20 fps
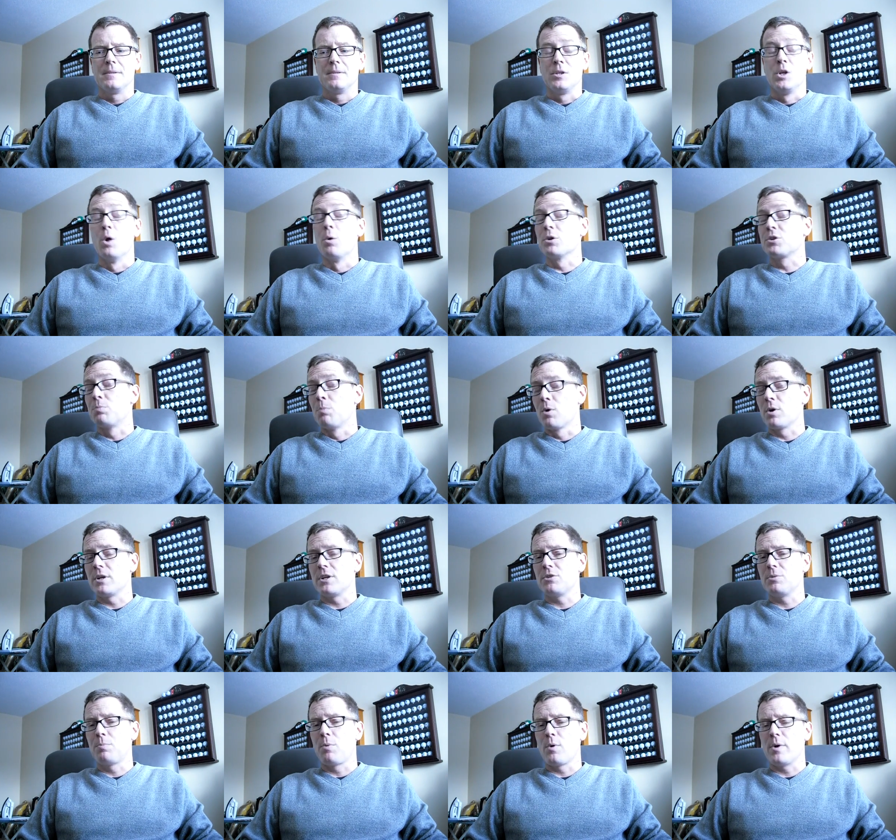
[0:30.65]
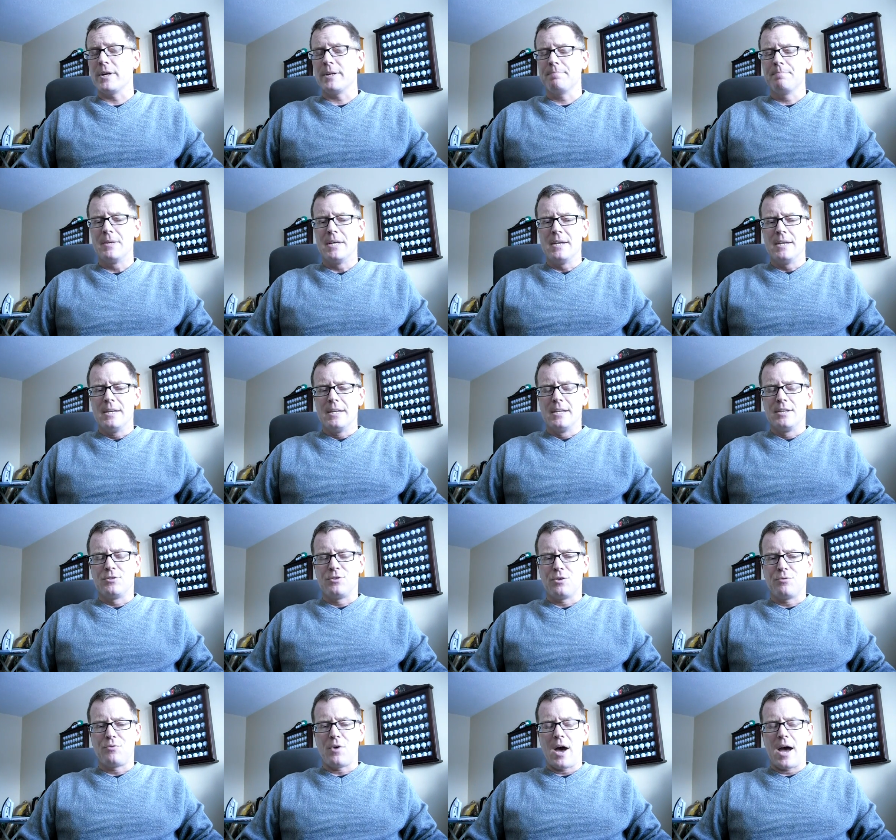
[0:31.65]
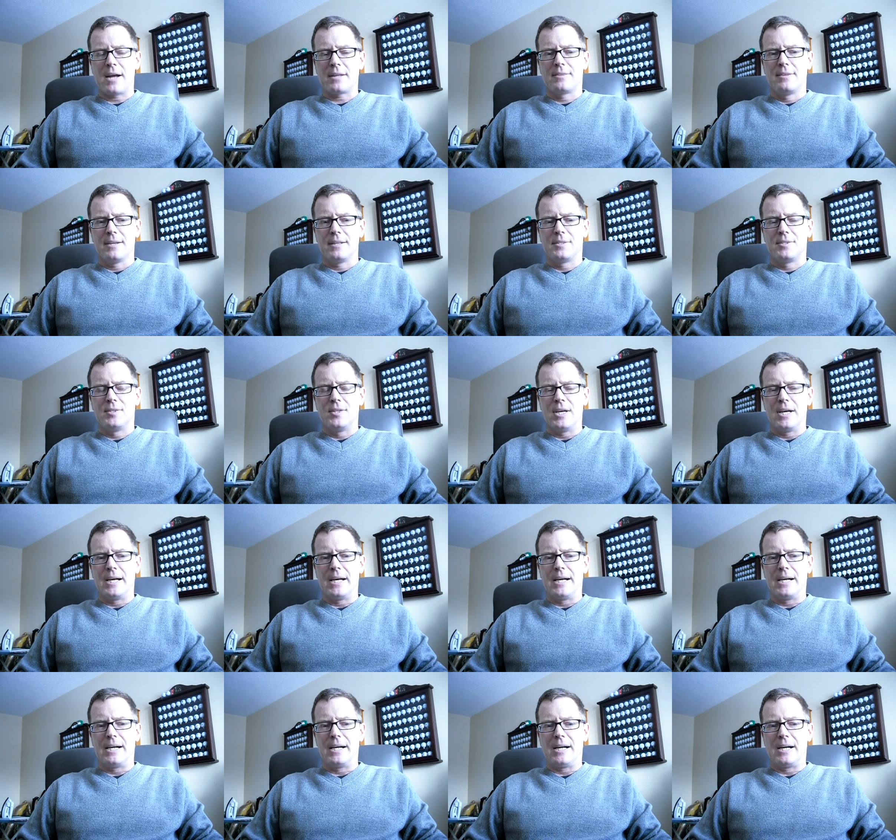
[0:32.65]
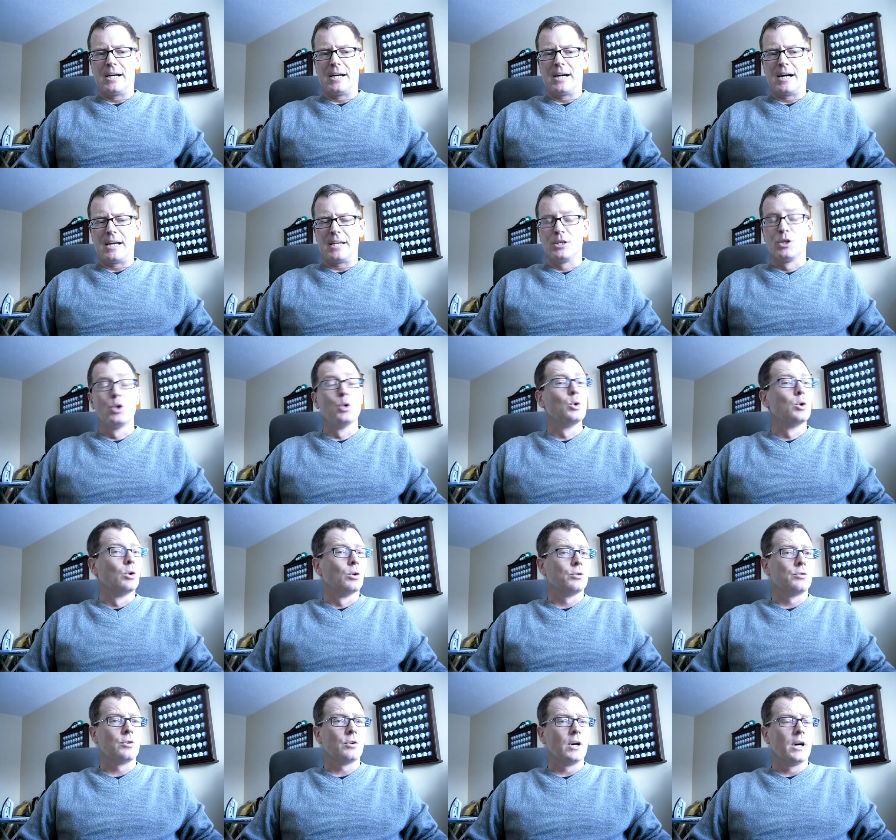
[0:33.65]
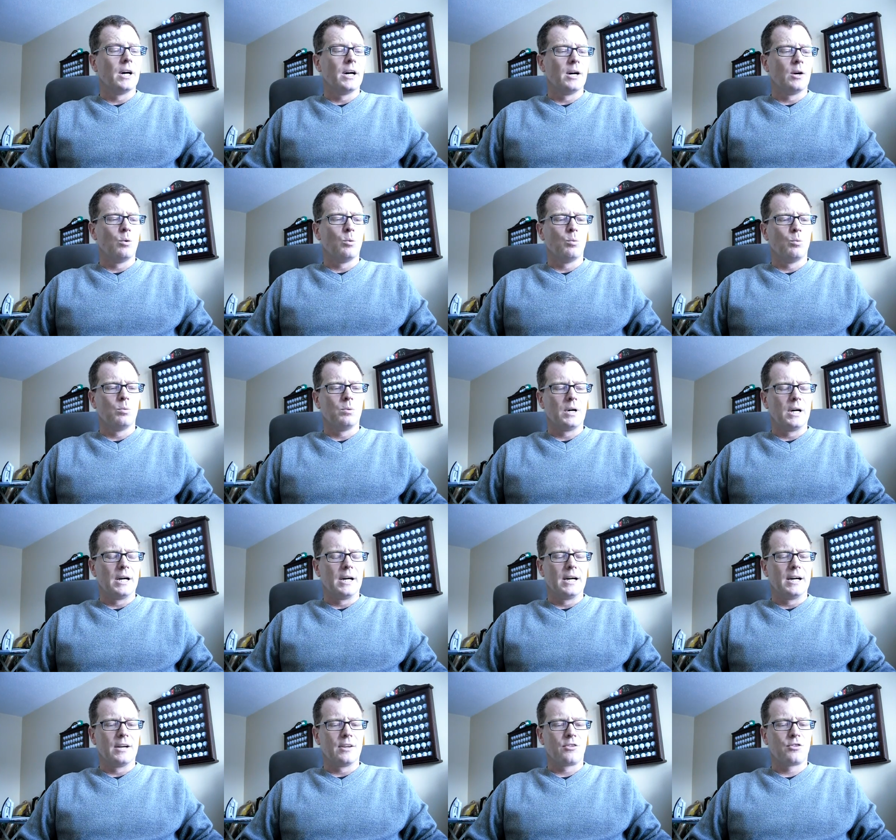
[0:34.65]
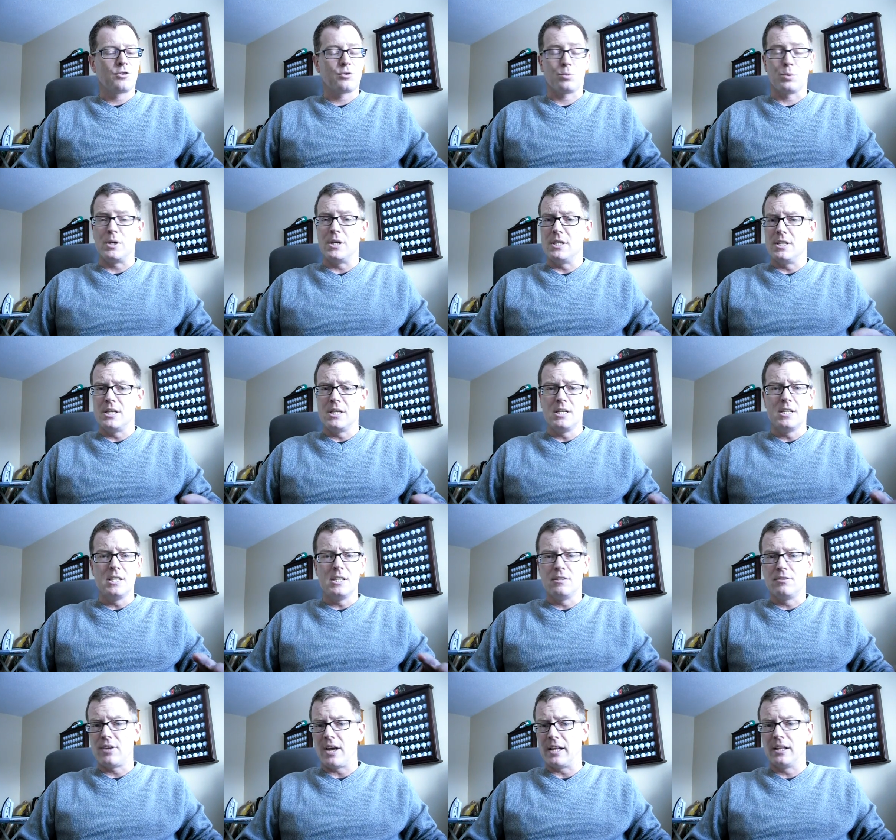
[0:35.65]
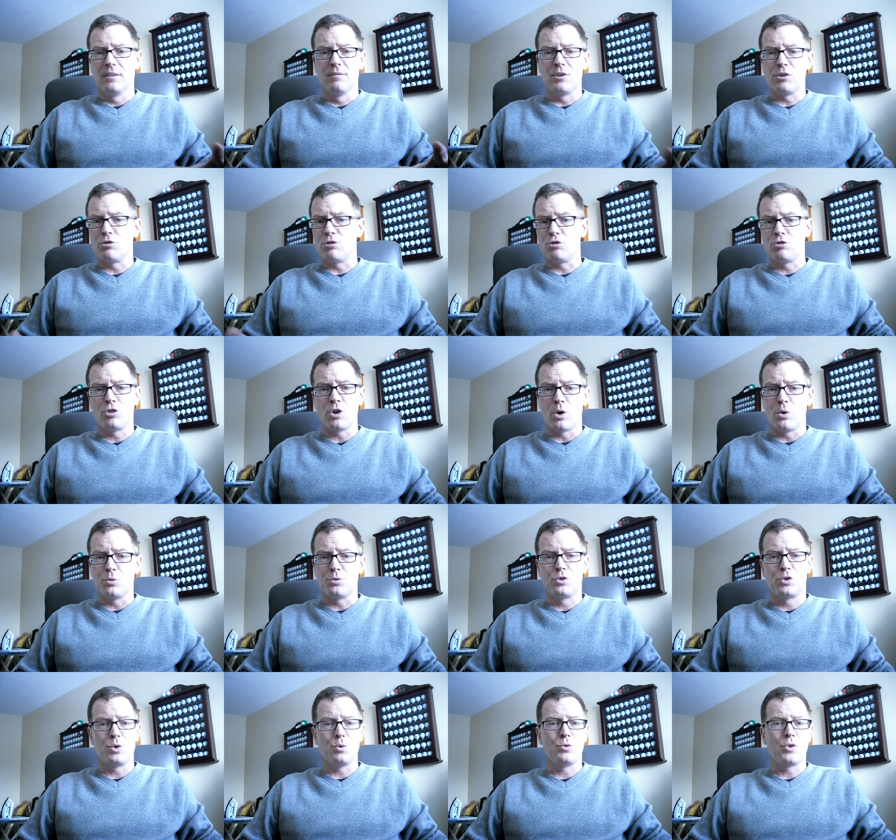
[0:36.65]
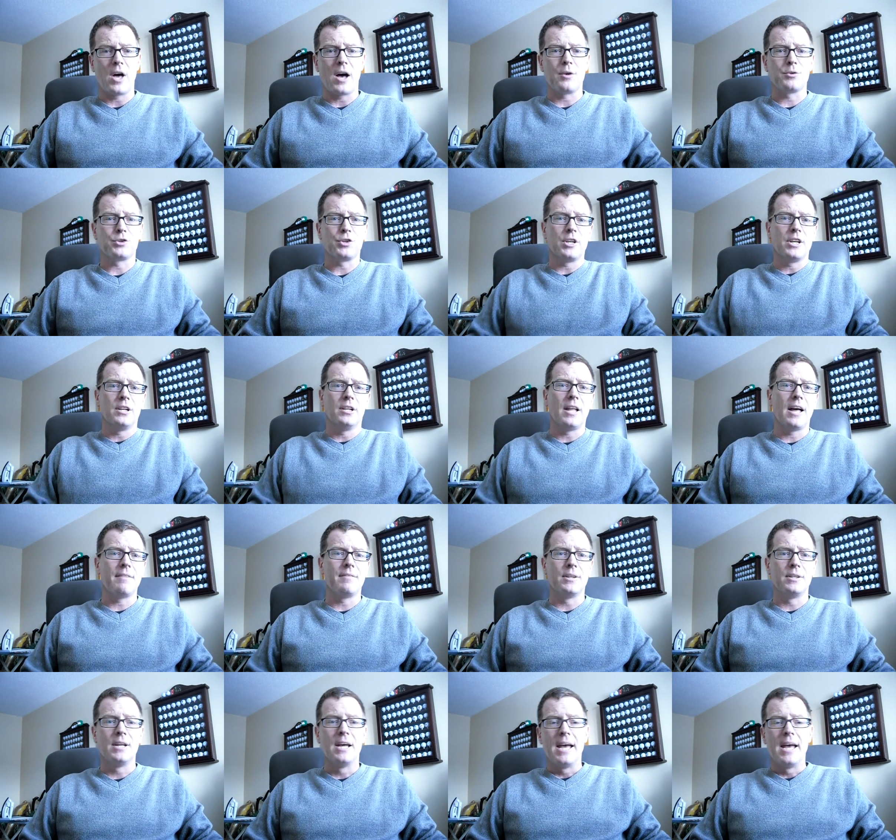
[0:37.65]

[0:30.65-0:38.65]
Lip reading: You know what's more disappointing is the fact that I Googled 3D television shows 2011